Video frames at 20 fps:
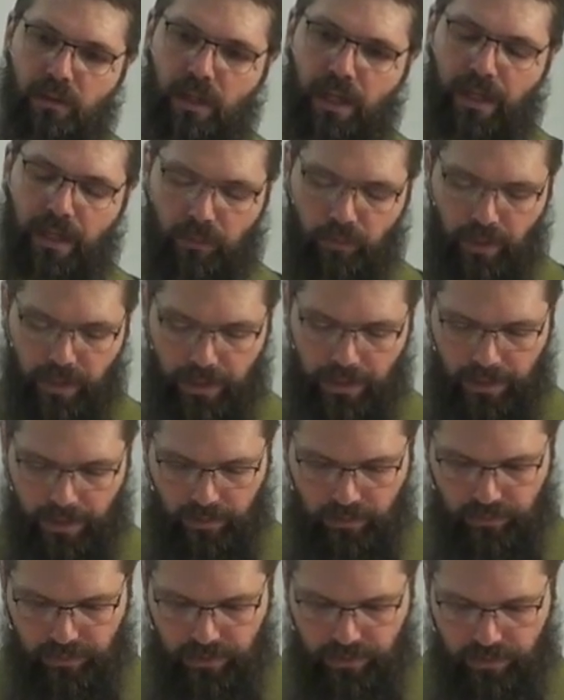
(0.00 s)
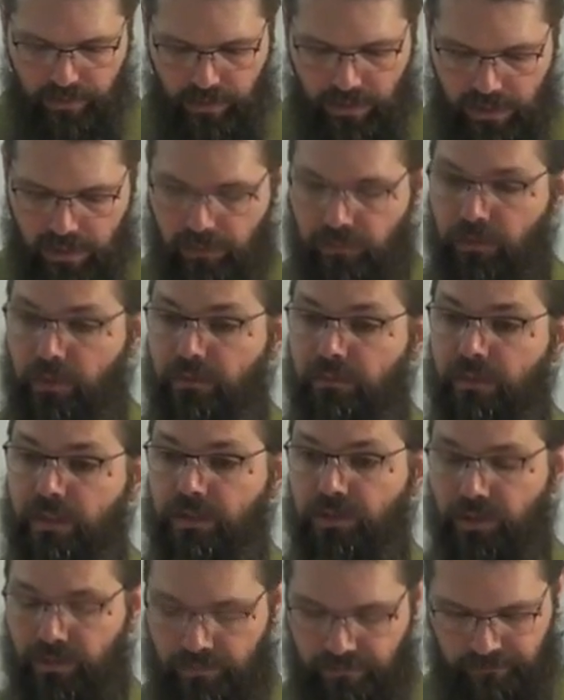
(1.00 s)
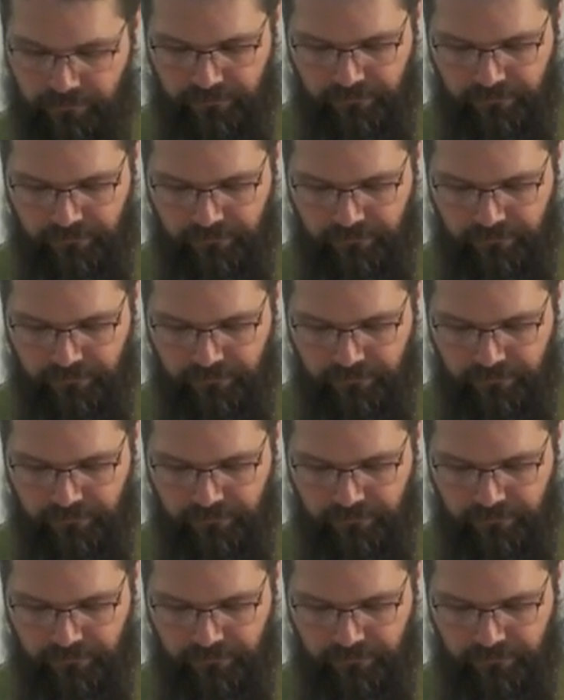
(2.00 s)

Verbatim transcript: any way out, a different vision.